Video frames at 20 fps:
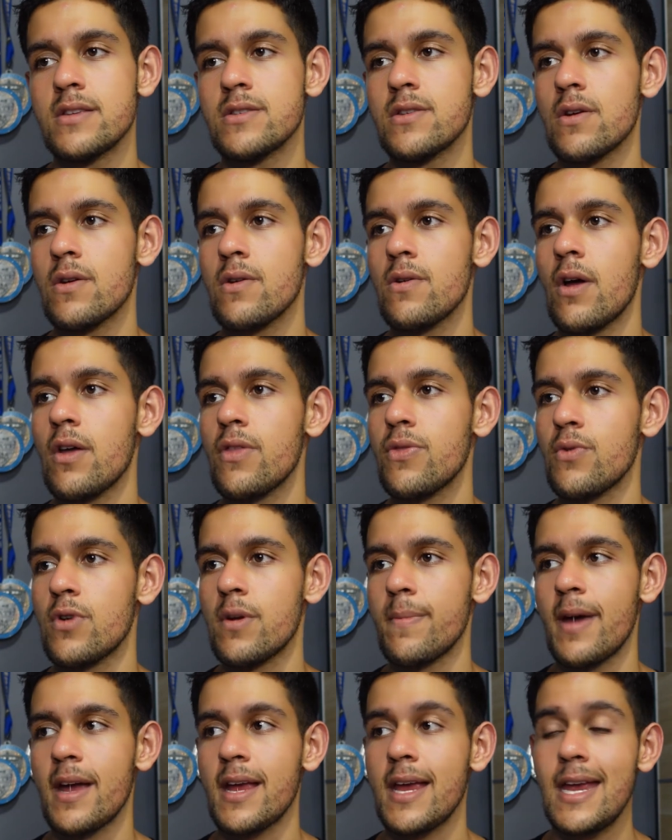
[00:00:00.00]
So I thought
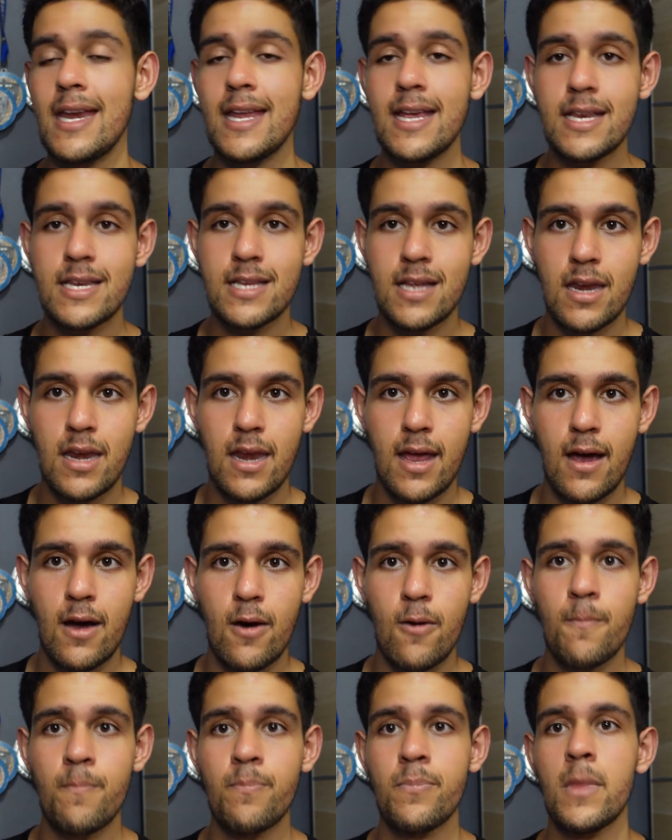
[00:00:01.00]
about getting it done now.